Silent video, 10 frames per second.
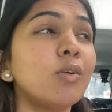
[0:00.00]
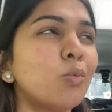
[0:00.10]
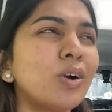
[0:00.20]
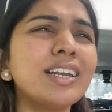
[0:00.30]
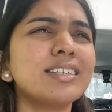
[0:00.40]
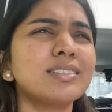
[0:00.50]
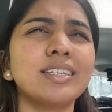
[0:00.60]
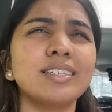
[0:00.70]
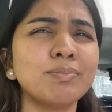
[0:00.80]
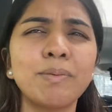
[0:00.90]
What is
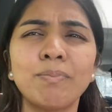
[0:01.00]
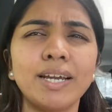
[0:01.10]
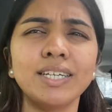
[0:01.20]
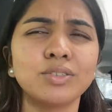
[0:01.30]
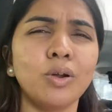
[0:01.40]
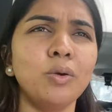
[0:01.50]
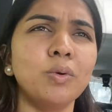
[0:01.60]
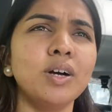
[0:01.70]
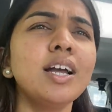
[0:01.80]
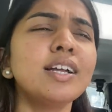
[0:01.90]
this? My mind is all
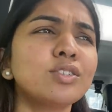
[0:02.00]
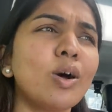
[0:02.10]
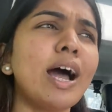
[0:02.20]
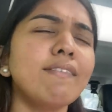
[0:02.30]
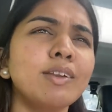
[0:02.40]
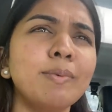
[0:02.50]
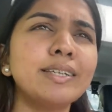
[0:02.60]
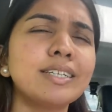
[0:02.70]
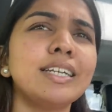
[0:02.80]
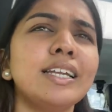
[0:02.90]
over. So I will
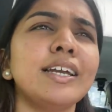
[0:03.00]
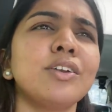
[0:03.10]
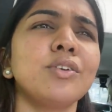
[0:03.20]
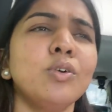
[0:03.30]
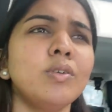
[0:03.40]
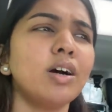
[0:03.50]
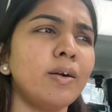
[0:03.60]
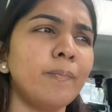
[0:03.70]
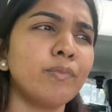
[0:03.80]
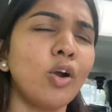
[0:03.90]
basically, like, you know,
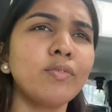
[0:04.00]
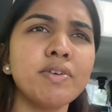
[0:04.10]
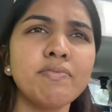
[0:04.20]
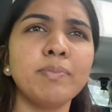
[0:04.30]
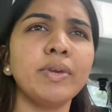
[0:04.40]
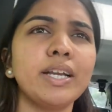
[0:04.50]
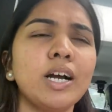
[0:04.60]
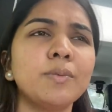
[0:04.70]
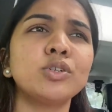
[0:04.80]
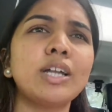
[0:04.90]
not wear
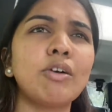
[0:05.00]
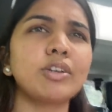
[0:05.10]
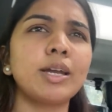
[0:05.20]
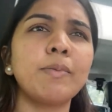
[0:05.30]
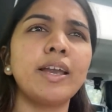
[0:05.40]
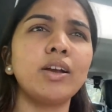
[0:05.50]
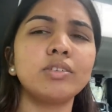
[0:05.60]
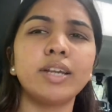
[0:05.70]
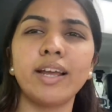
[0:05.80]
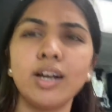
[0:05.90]
makeup. So downtime
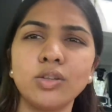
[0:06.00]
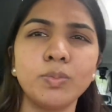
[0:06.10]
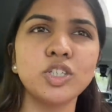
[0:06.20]
rahega to bhi